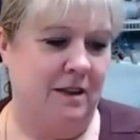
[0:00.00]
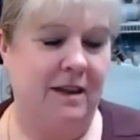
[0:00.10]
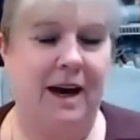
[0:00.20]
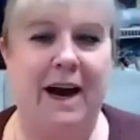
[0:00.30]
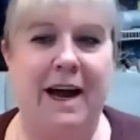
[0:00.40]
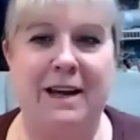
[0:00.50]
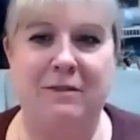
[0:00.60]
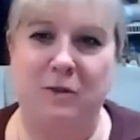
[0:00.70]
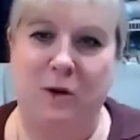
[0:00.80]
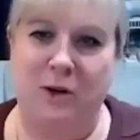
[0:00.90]
that I
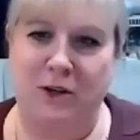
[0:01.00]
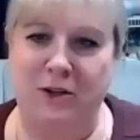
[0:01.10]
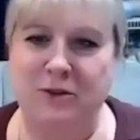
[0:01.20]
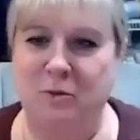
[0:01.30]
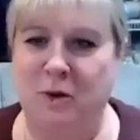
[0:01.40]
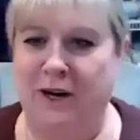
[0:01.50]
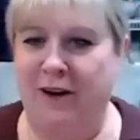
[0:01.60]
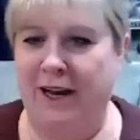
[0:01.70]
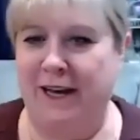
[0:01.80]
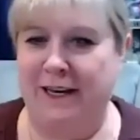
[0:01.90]
have learned while
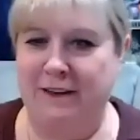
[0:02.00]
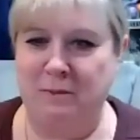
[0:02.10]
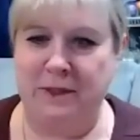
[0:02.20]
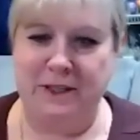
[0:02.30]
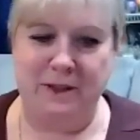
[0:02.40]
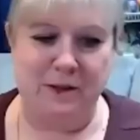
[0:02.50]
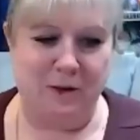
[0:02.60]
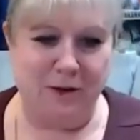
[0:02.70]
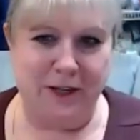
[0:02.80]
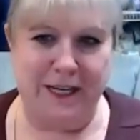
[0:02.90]
I have been
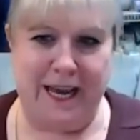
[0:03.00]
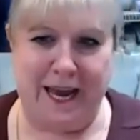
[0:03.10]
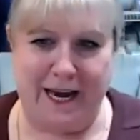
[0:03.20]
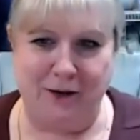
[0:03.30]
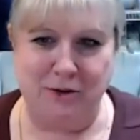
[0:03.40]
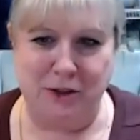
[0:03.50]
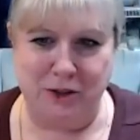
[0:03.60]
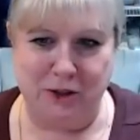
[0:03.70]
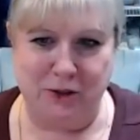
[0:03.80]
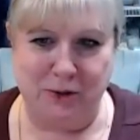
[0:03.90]
learning how
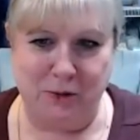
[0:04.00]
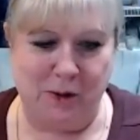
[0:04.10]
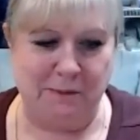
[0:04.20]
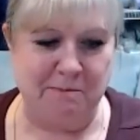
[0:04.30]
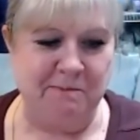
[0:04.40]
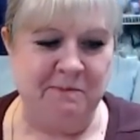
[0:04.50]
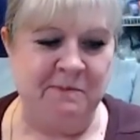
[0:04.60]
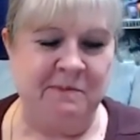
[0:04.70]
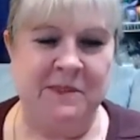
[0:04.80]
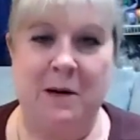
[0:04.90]
to
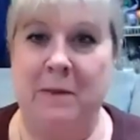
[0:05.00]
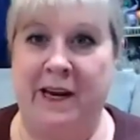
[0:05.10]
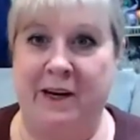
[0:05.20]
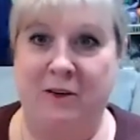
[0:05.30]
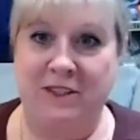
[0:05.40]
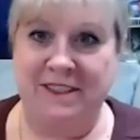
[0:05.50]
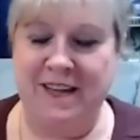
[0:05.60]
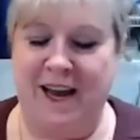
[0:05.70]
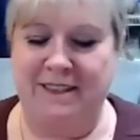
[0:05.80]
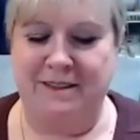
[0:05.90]
make all these
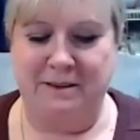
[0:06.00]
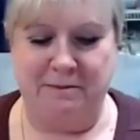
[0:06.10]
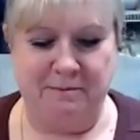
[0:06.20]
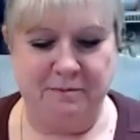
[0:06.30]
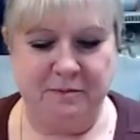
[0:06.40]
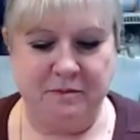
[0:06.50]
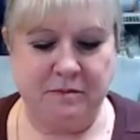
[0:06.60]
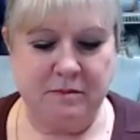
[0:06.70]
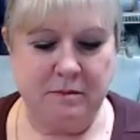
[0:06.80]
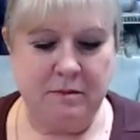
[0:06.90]
signs.
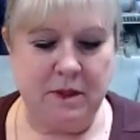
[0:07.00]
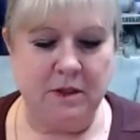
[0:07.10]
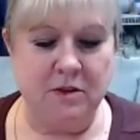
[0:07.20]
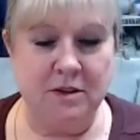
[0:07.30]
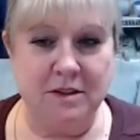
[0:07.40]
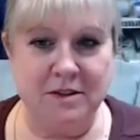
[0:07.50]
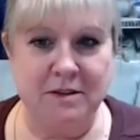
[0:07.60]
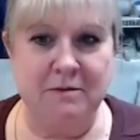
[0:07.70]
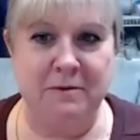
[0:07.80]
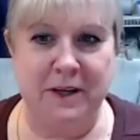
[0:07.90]
So there's
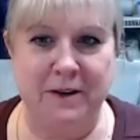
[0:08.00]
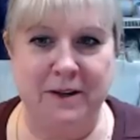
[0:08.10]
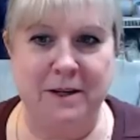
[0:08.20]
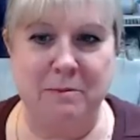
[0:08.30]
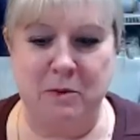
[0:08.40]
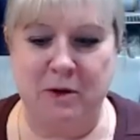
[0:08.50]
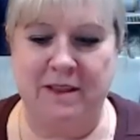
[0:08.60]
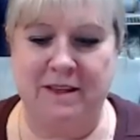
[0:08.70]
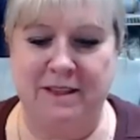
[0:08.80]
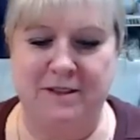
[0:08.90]
some very
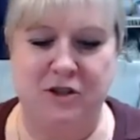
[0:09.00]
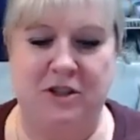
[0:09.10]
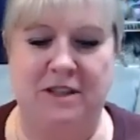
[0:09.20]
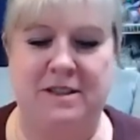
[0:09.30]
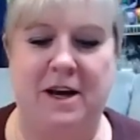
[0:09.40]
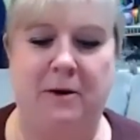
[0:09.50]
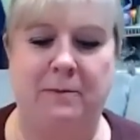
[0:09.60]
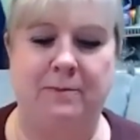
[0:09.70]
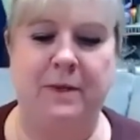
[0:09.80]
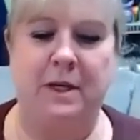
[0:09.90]
important things that you need to know.
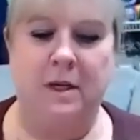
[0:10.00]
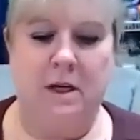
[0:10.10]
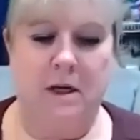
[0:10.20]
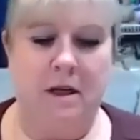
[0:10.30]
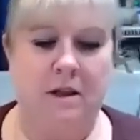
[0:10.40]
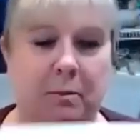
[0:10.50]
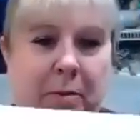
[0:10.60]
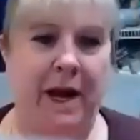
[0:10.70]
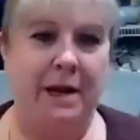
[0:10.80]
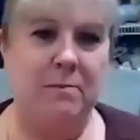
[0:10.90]
The
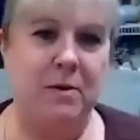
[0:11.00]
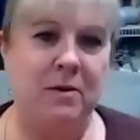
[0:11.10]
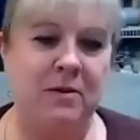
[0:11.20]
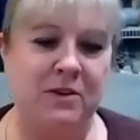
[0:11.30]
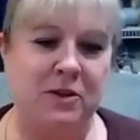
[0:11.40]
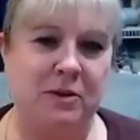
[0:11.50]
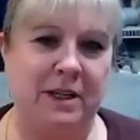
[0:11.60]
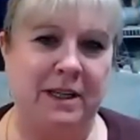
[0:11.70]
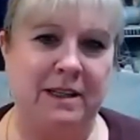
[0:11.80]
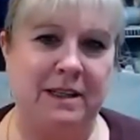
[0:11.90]
paper that you
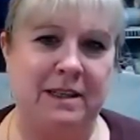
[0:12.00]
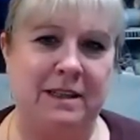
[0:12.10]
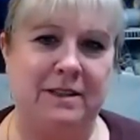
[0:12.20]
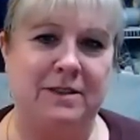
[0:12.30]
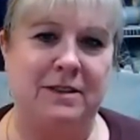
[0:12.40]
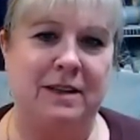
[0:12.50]
get is